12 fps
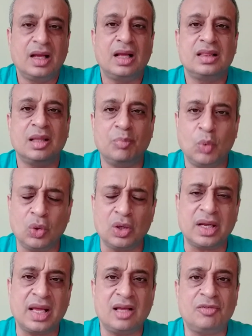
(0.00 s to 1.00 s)
The more
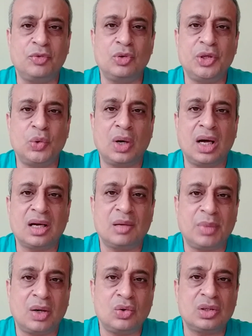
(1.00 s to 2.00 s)
careful you are
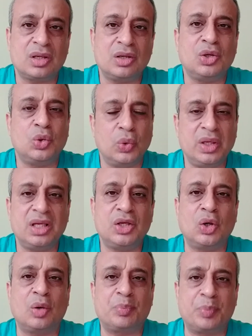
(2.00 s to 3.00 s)
about doing
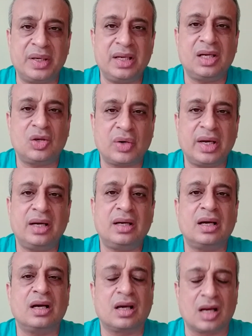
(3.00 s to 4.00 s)
your
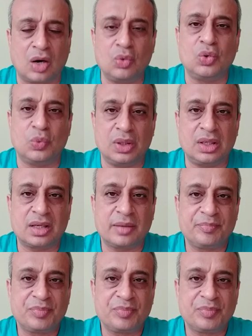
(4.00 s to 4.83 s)
pre-trade groundwork,